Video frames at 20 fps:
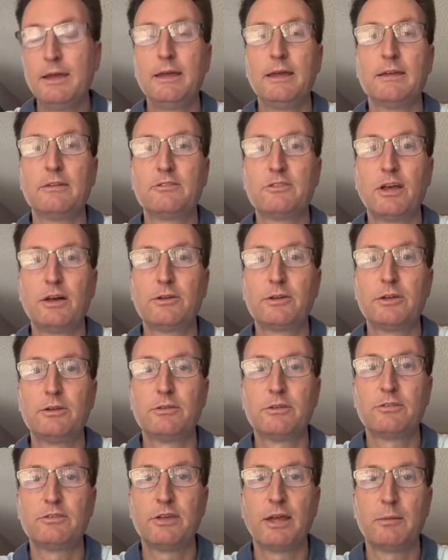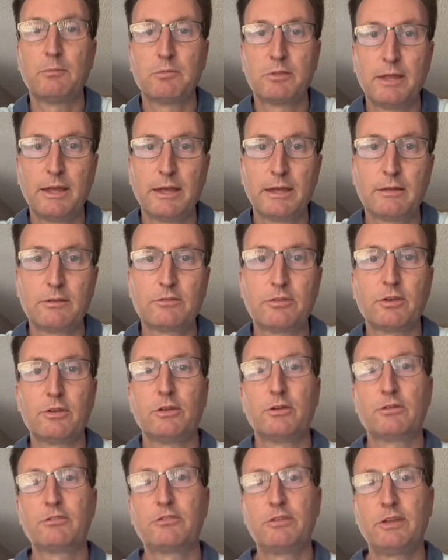is telling you the same thing. So
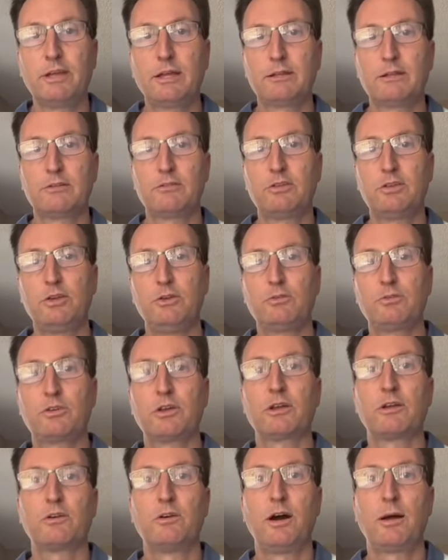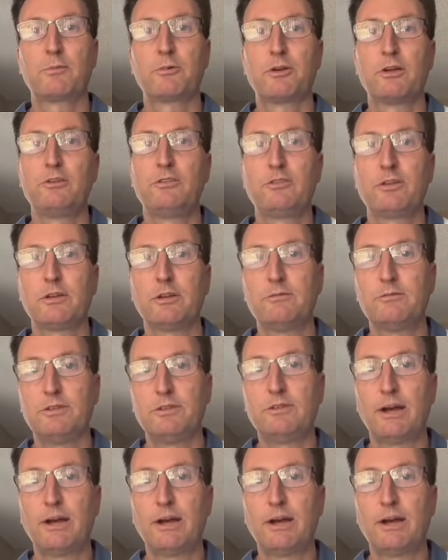you're seeing this huge conglomeration of de